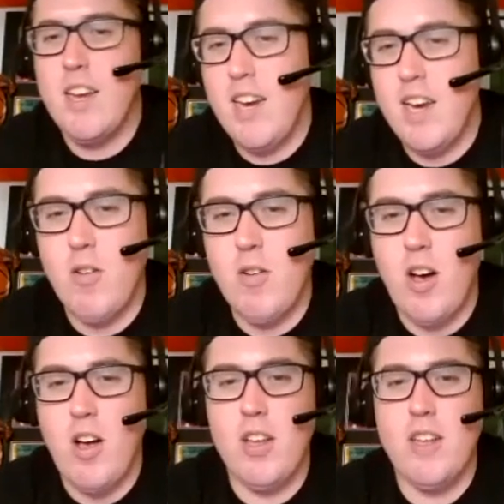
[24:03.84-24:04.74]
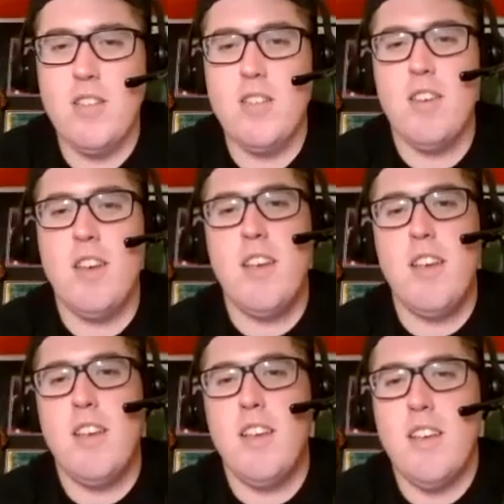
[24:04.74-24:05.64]
Nico Collins,
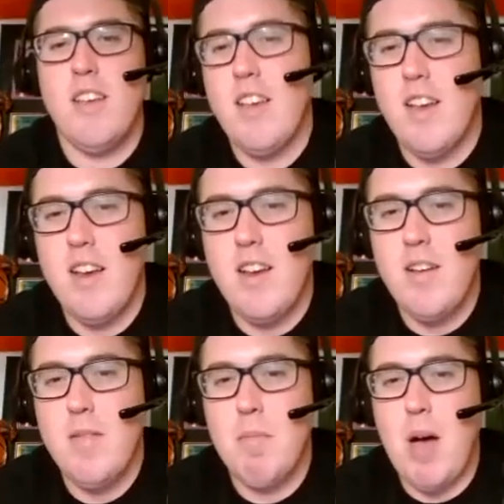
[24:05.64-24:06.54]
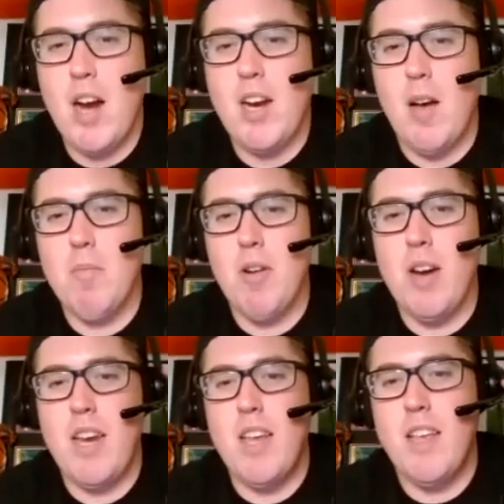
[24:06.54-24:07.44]

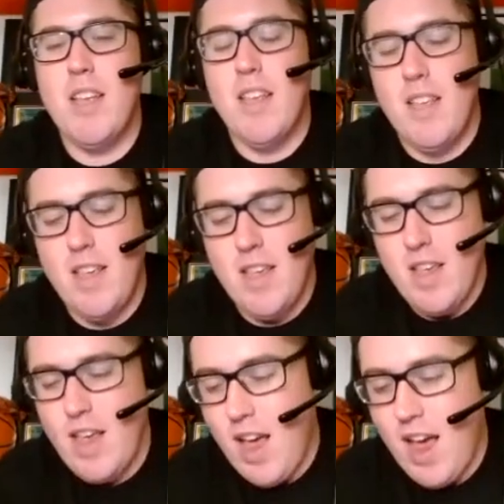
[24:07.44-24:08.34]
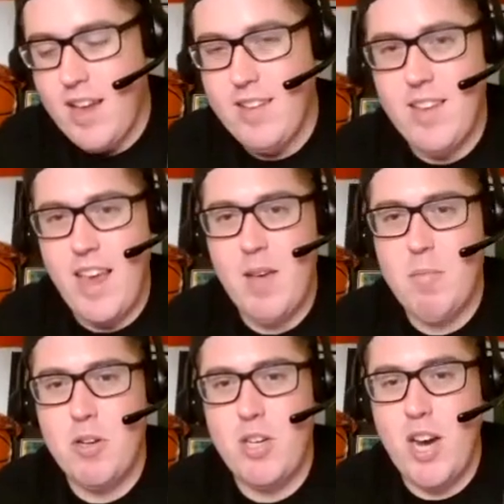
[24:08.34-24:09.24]
Montgomery, Isaiah
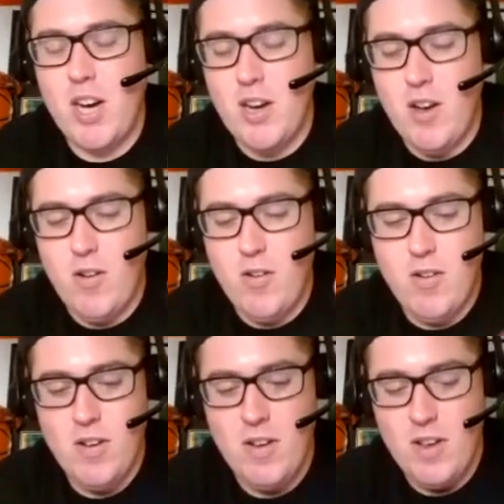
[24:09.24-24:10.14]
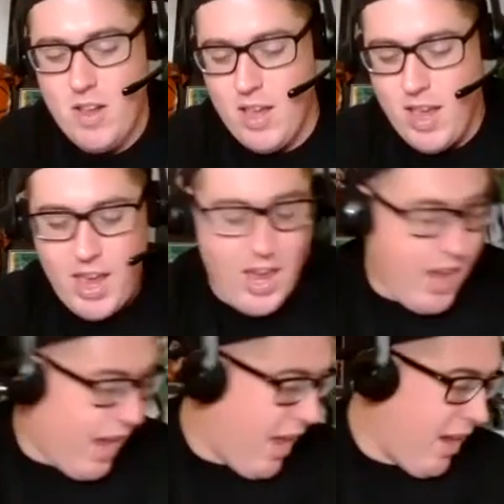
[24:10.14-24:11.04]
Pacheco,
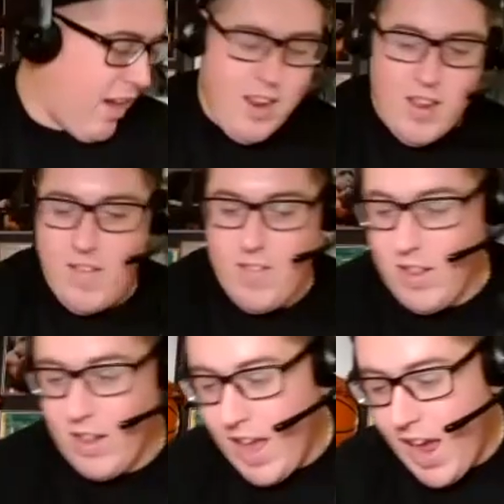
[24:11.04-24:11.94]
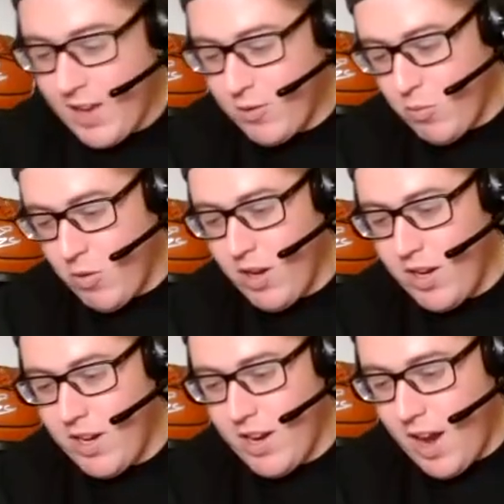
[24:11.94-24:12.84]
and the last
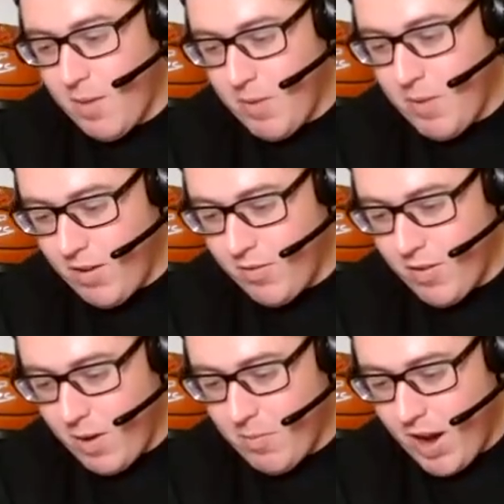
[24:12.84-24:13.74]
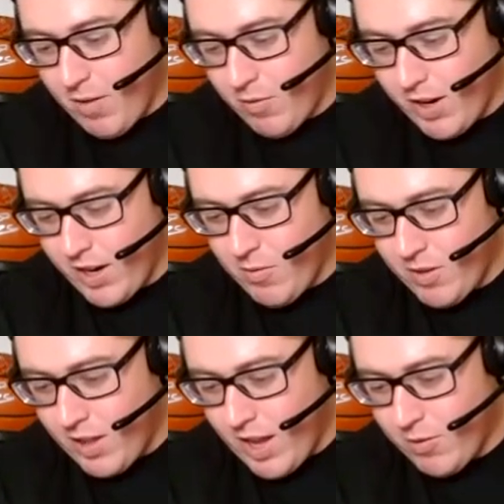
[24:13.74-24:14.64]
one. I'm now forgetting
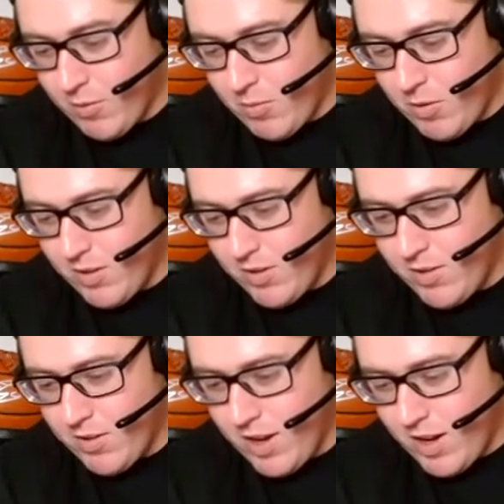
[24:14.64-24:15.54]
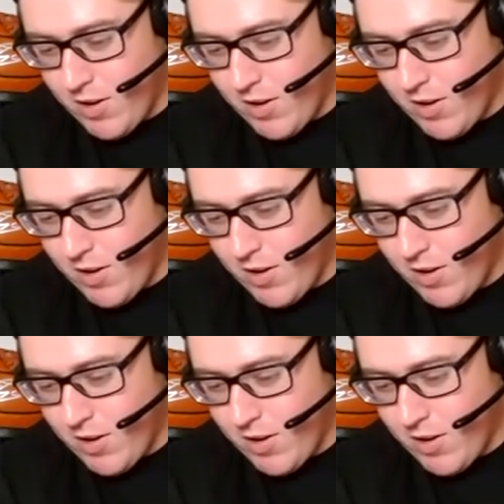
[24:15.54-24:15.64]
what the last one was. I don't know why.